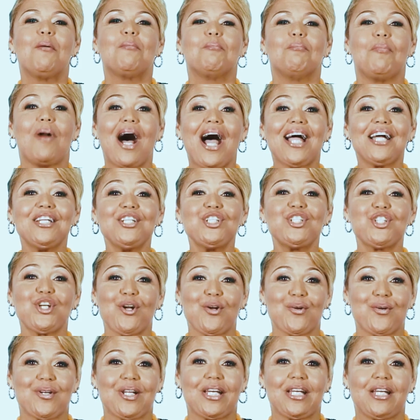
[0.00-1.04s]
My
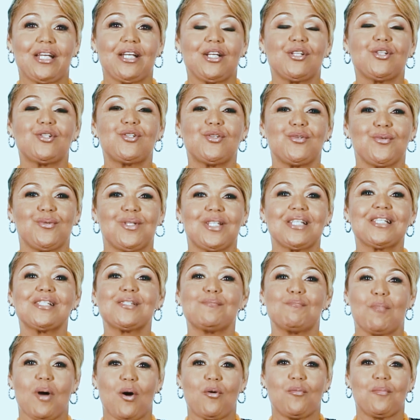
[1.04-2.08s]
journey to
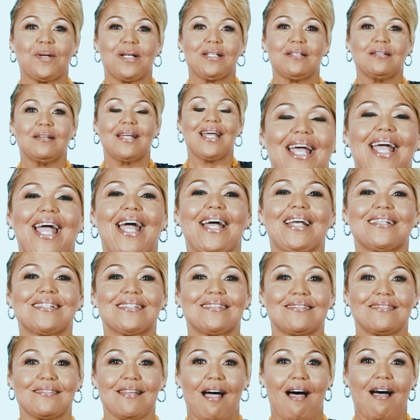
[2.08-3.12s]
this moment
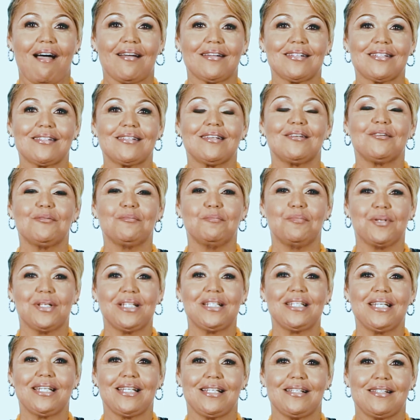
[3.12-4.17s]
has not
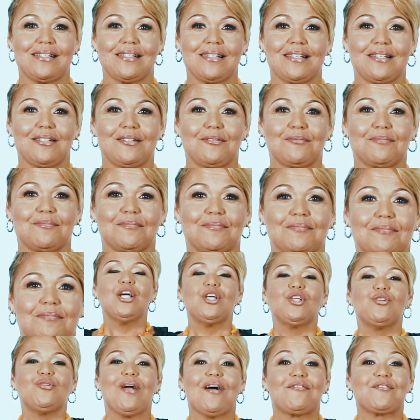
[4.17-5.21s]
been easy.
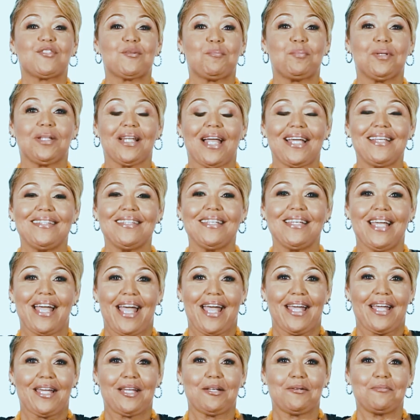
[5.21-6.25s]
You have to play the
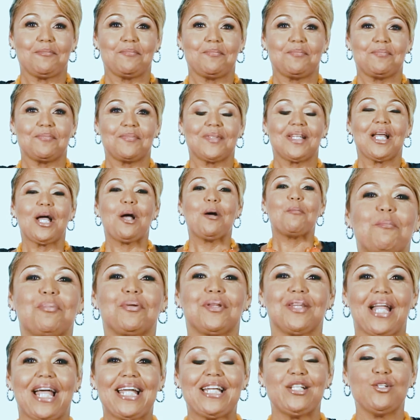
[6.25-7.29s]
game,
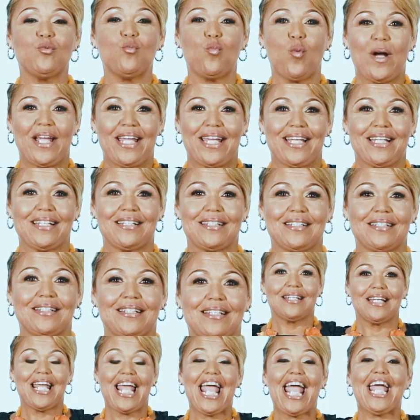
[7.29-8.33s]
play to win,
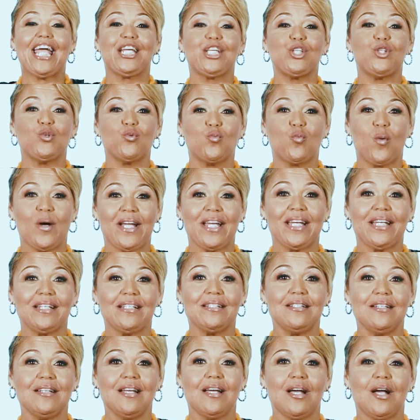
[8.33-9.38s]
and you
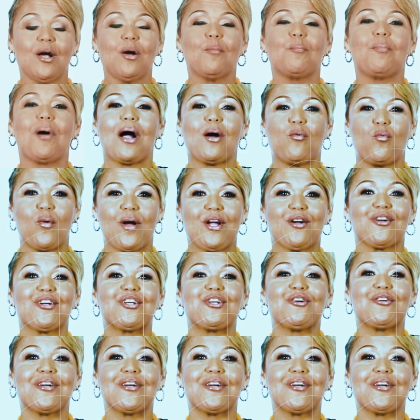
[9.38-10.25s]
win by wearing